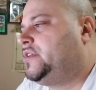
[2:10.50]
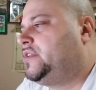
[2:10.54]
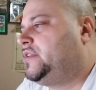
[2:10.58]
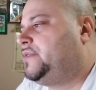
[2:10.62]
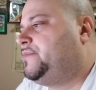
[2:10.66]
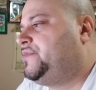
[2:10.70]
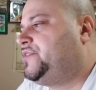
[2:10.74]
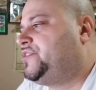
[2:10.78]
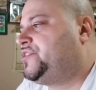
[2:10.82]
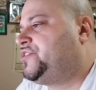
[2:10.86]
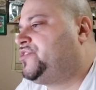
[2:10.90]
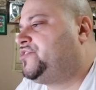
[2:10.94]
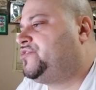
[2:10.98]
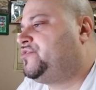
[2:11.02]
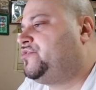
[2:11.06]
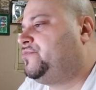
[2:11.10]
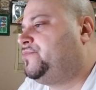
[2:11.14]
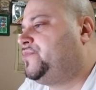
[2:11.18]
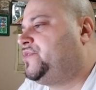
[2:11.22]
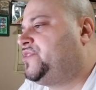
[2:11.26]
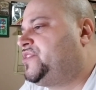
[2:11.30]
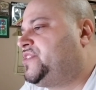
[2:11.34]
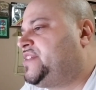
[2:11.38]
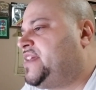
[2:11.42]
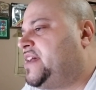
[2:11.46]
let me just
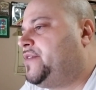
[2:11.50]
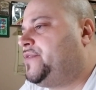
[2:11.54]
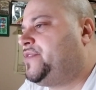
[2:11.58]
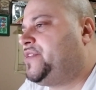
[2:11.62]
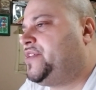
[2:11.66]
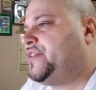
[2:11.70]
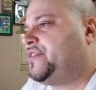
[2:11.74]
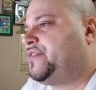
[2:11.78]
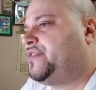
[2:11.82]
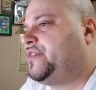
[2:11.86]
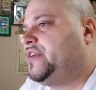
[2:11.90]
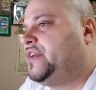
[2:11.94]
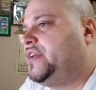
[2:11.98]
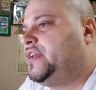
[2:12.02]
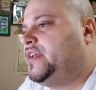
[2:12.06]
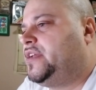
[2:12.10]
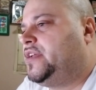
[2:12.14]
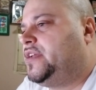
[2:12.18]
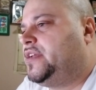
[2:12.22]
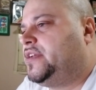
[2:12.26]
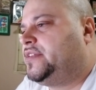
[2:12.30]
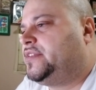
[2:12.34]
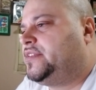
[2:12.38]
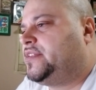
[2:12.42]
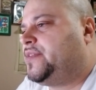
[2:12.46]
zoom this down here.
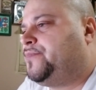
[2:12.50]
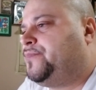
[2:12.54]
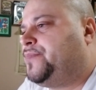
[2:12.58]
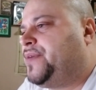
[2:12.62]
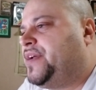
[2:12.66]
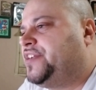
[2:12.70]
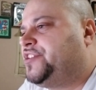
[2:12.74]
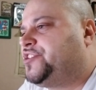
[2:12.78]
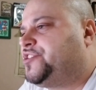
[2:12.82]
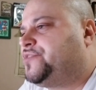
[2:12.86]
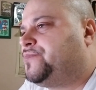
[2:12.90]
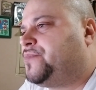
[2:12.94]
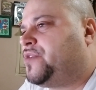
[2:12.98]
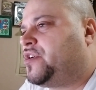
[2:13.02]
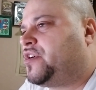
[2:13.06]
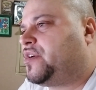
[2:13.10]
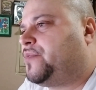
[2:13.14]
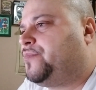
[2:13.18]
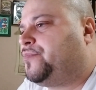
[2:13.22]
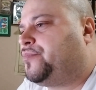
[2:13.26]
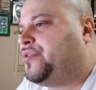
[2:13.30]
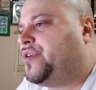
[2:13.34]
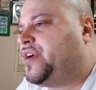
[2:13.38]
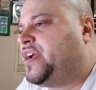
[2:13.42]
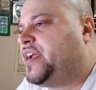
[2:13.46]
The
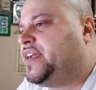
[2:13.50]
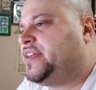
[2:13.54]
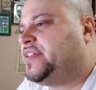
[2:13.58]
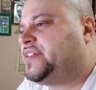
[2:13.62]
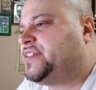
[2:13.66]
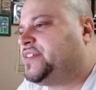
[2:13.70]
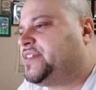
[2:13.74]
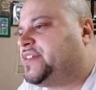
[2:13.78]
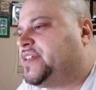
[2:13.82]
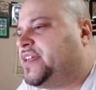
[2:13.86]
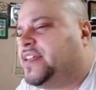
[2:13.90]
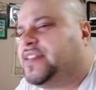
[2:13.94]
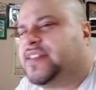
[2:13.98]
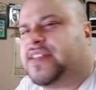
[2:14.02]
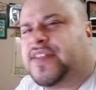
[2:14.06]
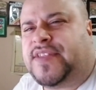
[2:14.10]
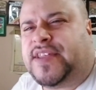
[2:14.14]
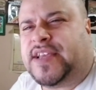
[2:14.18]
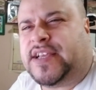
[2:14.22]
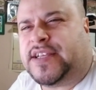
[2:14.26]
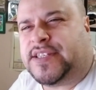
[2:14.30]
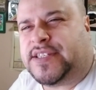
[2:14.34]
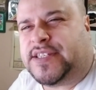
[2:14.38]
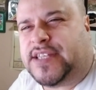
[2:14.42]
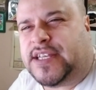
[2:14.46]
benchmark price is, I
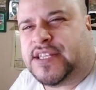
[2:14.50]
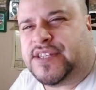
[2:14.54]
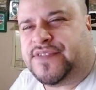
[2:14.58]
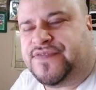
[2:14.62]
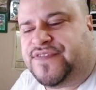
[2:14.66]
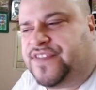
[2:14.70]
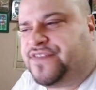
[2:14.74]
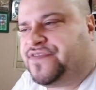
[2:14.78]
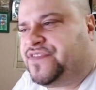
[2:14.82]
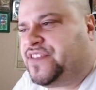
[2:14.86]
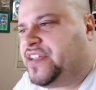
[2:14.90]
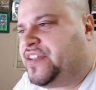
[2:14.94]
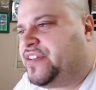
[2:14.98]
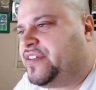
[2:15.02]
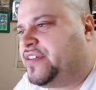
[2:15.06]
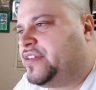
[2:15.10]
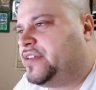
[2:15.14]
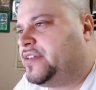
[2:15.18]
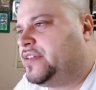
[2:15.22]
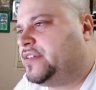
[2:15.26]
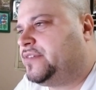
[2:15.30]
think, $650